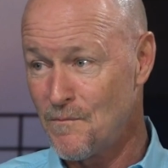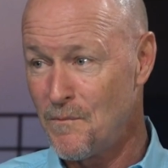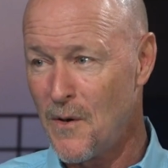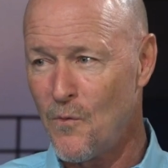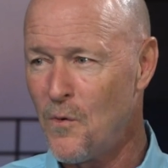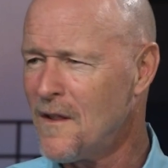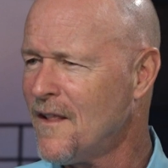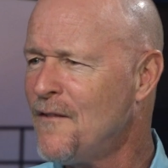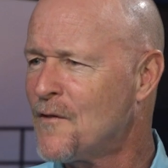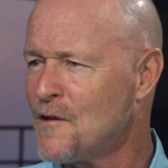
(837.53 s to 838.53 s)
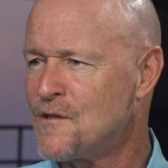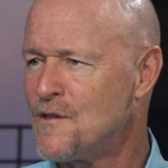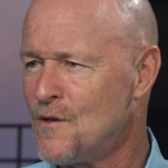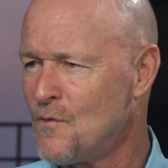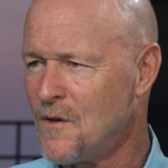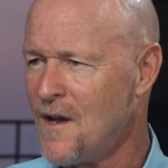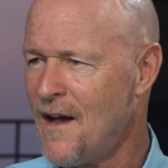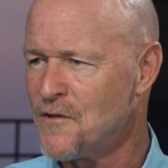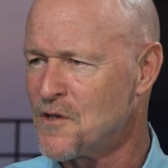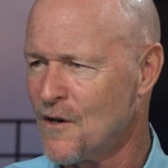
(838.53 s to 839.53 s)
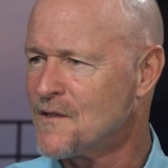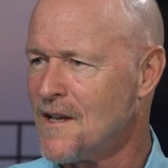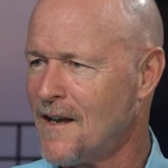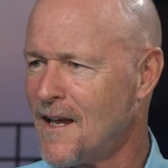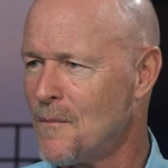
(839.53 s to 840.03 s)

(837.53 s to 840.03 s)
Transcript: But what do lifeguards do when you have a shark sighting at a